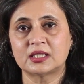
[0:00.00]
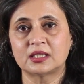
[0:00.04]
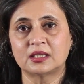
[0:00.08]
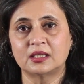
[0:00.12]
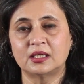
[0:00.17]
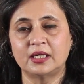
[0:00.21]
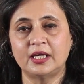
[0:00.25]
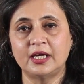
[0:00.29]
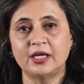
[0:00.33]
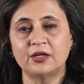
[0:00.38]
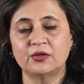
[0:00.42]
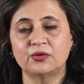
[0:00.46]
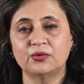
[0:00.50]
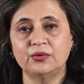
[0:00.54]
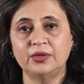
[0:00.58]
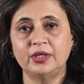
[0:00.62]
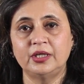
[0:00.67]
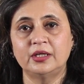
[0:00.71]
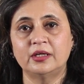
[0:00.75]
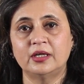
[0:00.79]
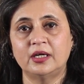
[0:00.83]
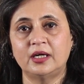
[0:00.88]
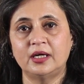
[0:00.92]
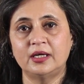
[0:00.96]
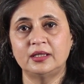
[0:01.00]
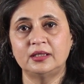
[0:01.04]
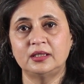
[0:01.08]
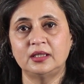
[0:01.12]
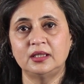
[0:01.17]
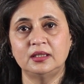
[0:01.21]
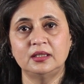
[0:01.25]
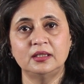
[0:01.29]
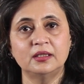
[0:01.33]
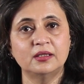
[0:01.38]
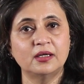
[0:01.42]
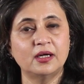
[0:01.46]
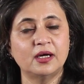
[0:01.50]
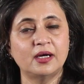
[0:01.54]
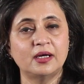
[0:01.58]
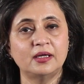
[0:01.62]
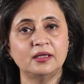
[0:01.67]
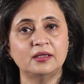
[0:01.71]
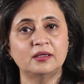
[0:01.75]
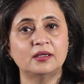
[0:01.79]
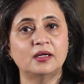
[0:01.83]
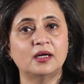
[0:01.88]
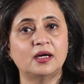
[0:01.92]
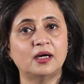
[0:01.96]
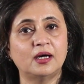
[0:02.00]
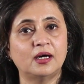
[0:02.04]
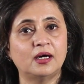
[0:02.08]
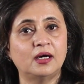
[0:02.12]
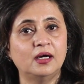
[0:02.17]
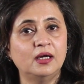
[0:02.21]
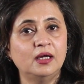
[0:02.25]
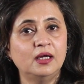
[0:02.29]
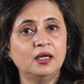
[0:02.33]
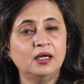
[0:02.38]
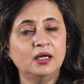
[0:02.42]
in the Nehru era, in the Indira era,